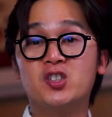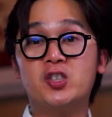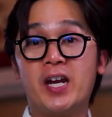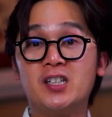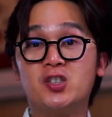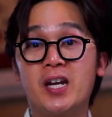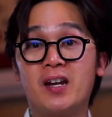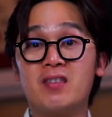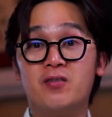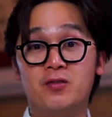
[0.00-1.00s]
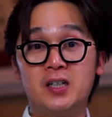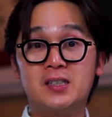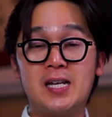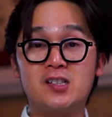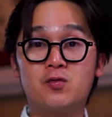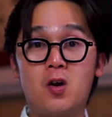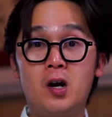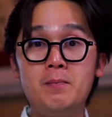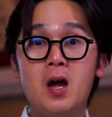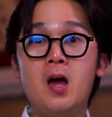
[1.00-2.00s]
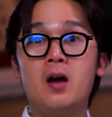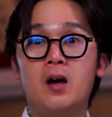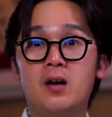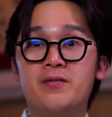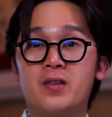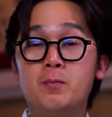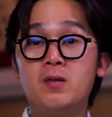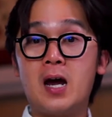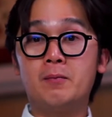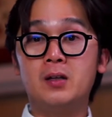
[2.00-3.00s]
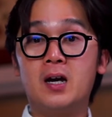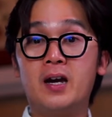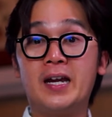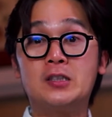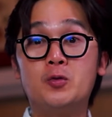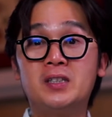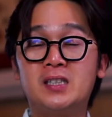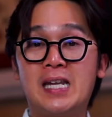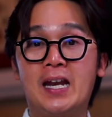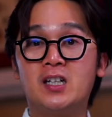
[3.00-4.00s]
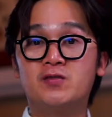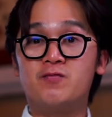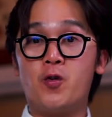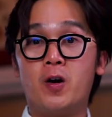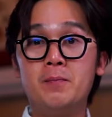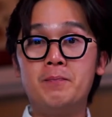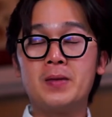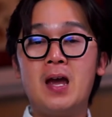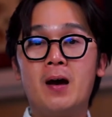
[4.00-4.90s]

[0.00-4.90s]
changing the vertex form of the parabola into its standard form